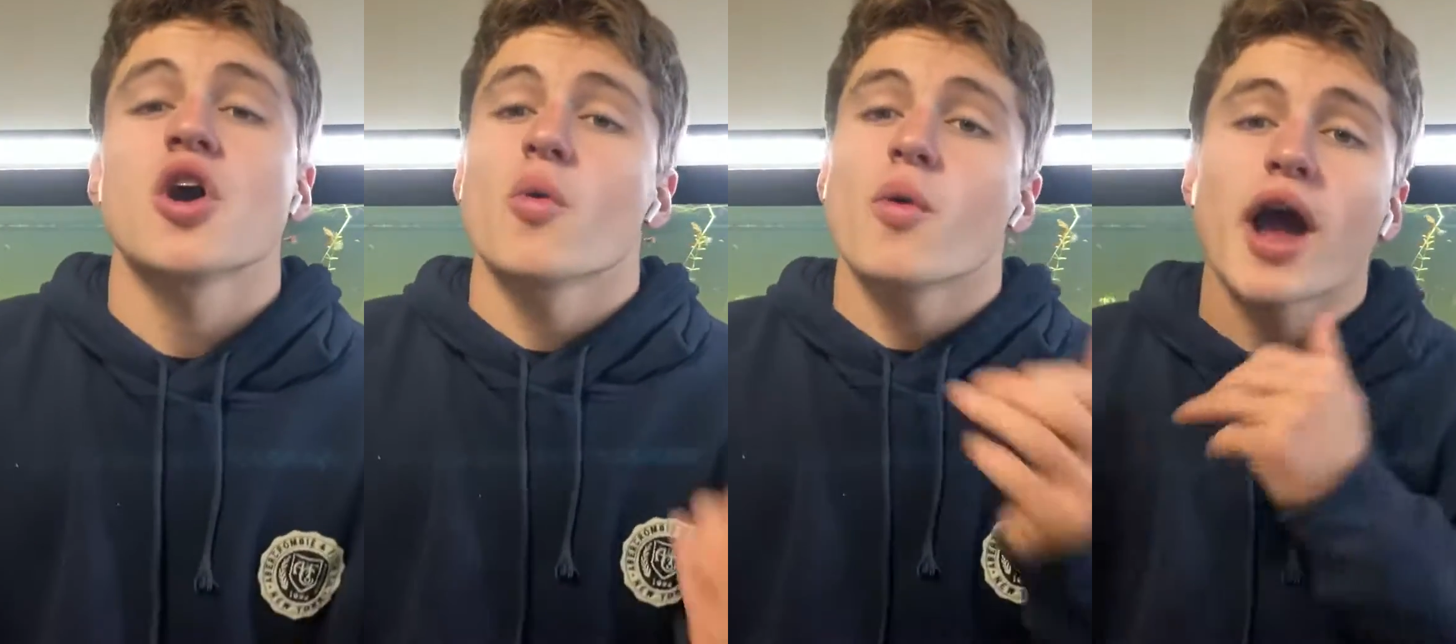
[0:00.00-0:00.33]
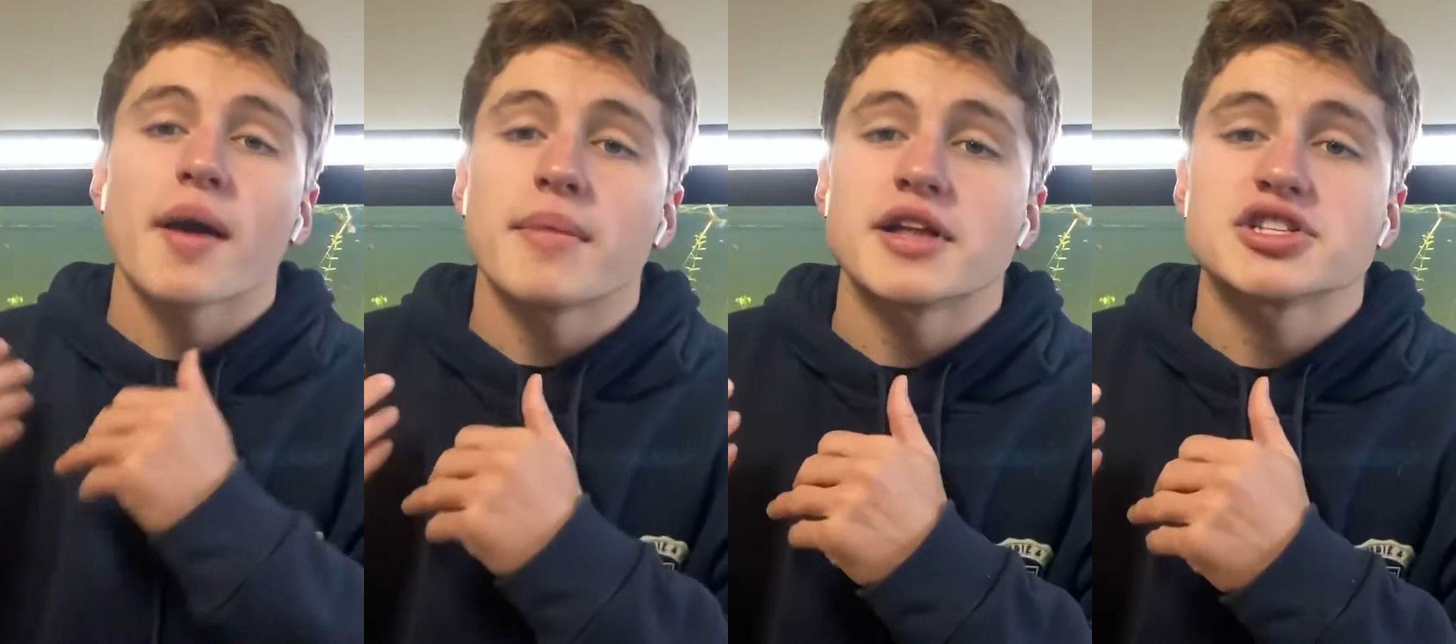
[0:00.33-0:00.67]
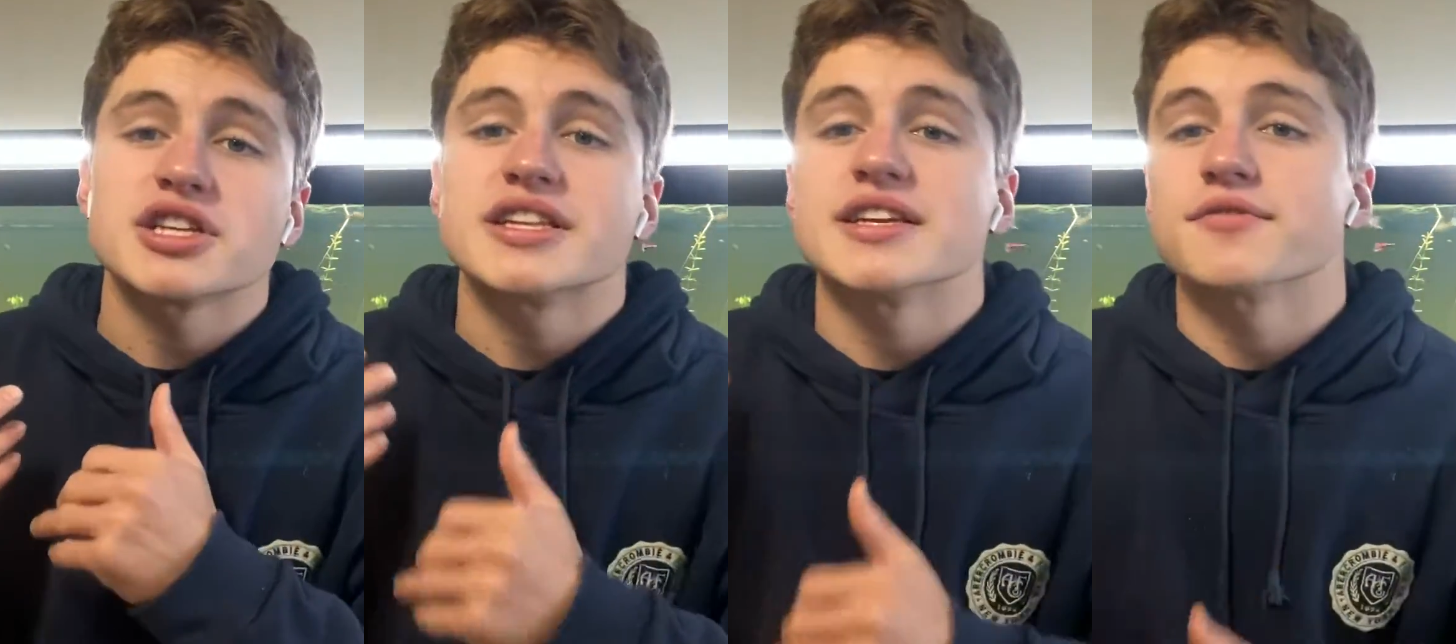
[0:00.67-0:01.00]
where I
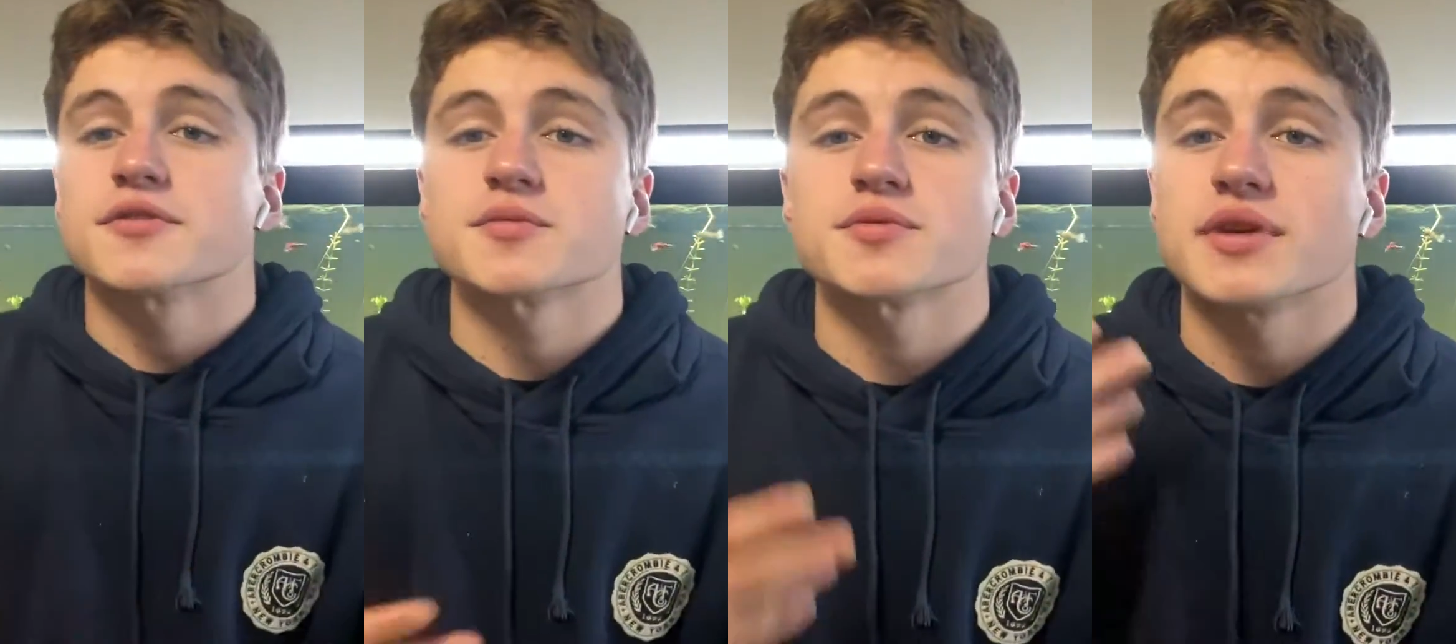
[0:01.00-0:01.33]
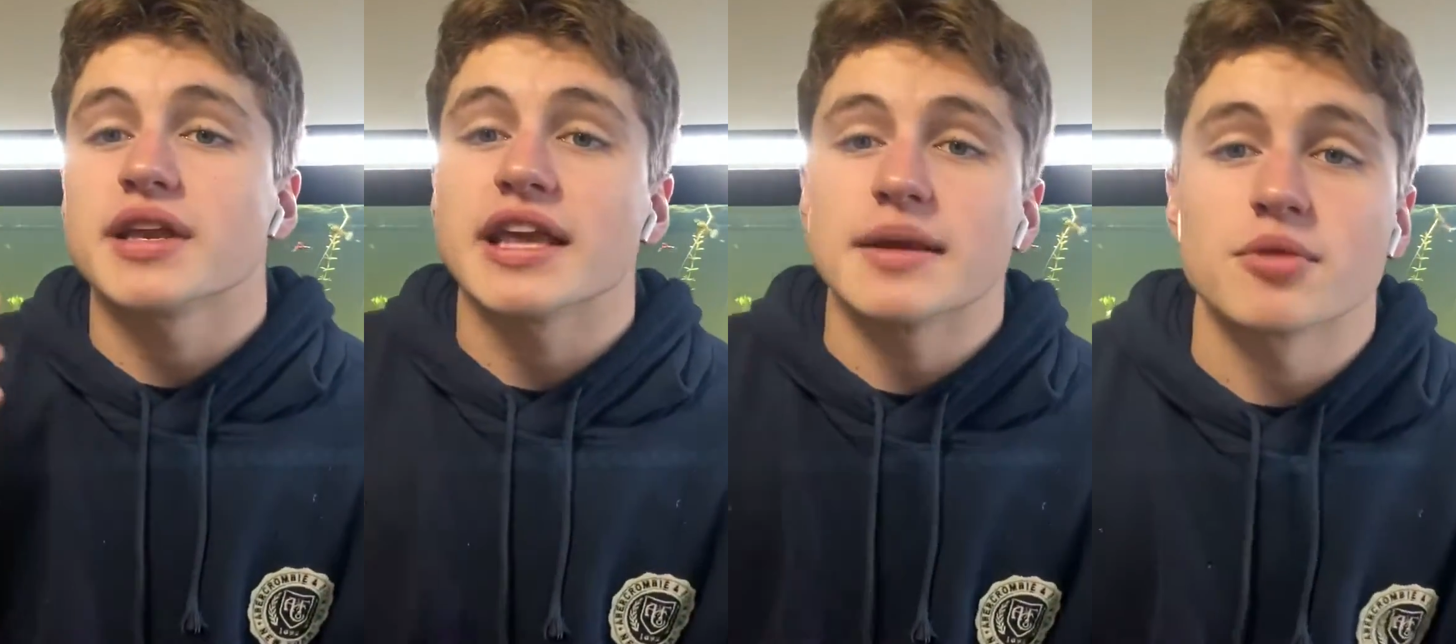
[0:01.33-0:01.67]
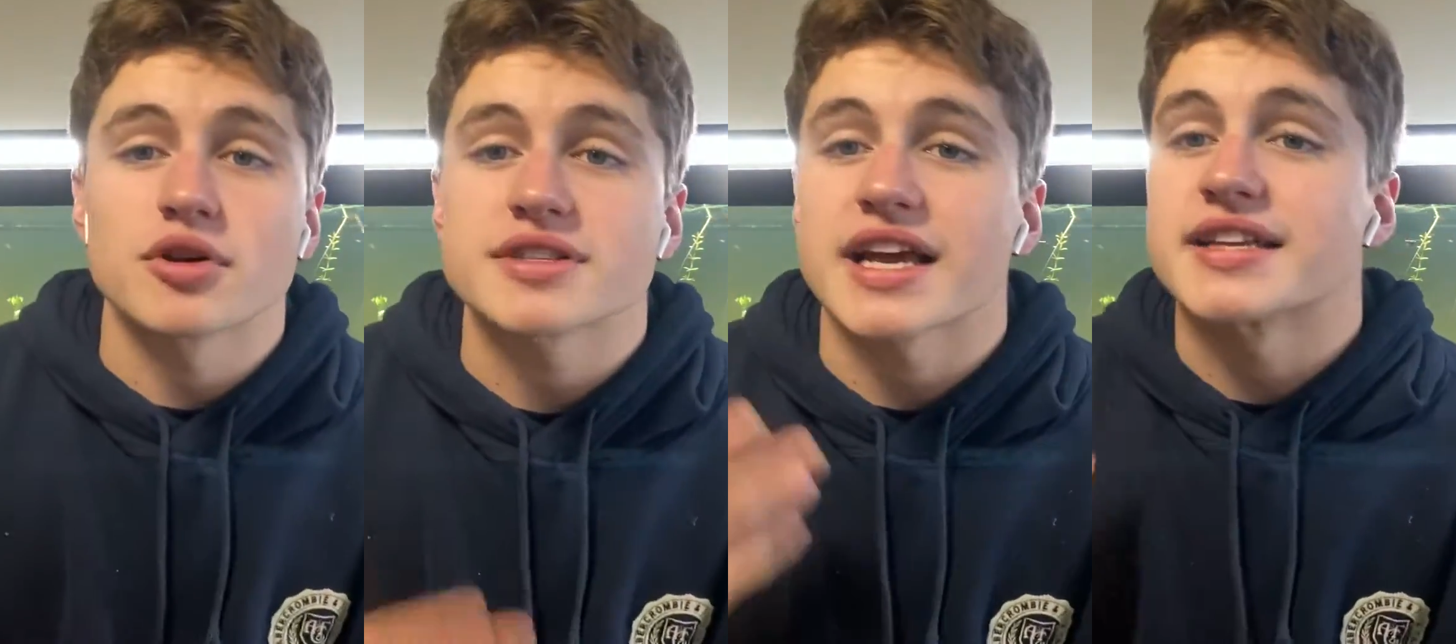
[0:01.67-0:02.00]
mentioned the difference between
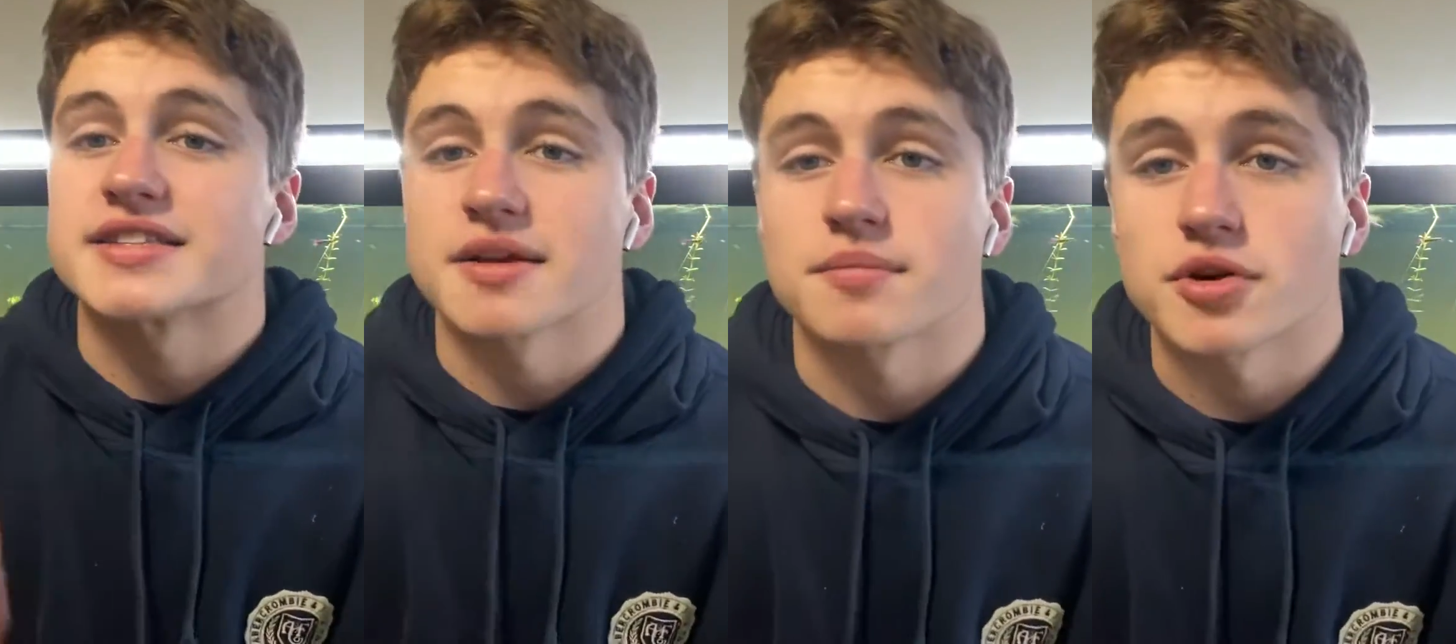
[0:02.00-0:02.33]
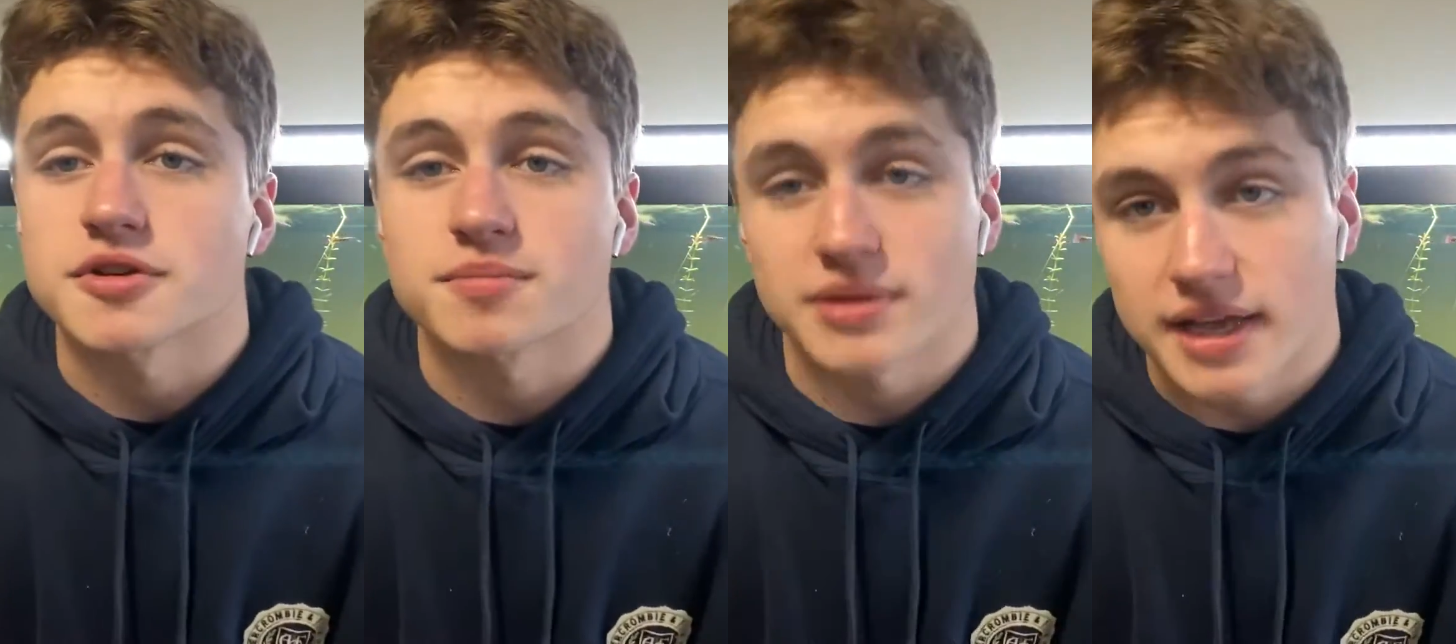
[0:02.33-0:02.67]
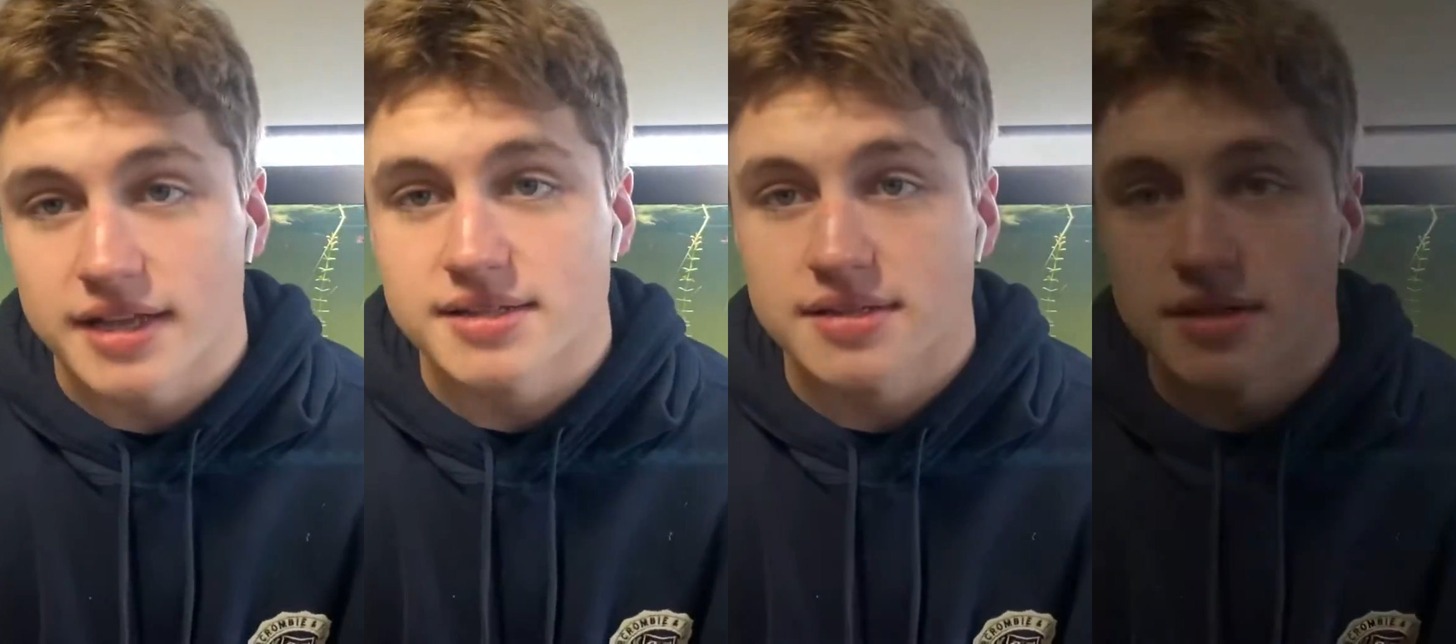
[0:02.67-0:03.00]
immersed and submerged
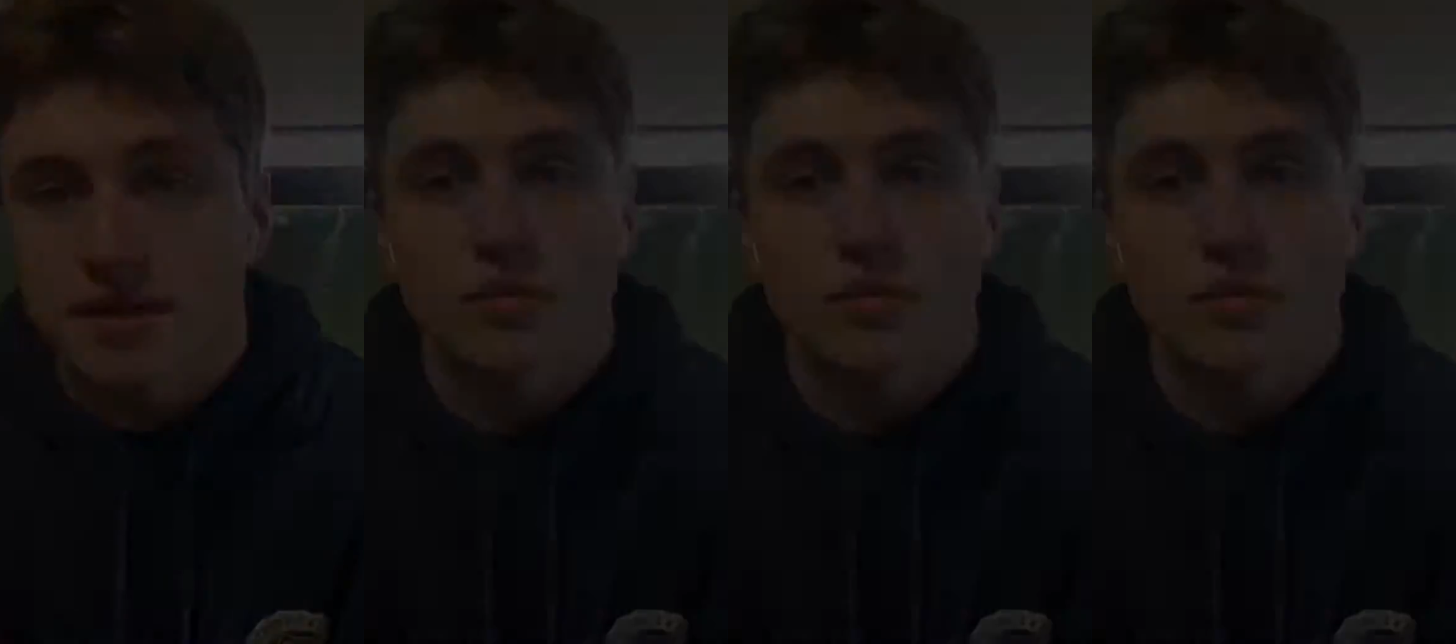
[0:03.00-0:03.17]
plants.